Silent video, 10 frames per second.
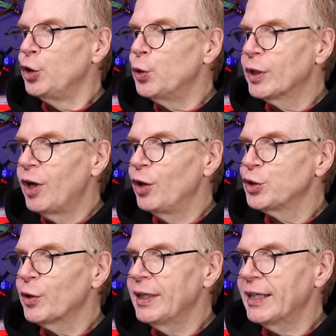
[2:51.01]
You can
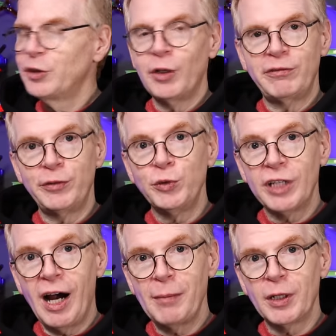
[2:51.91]
also connect to a
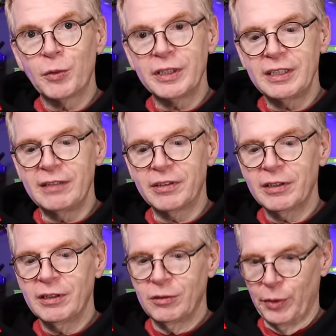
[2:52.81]
Futaba
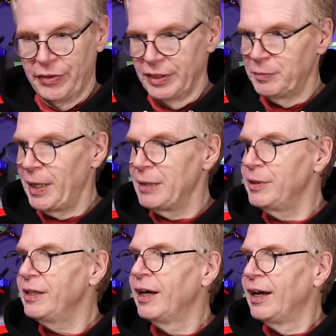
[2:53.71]
receiver with this
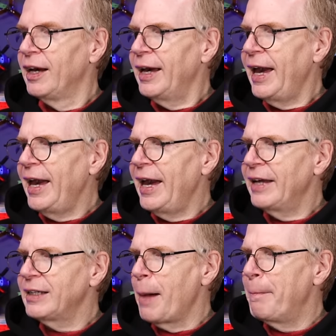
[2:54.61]
baby
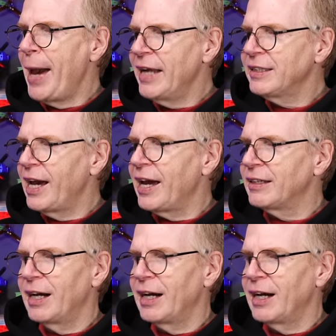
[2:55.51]
and a Bayang.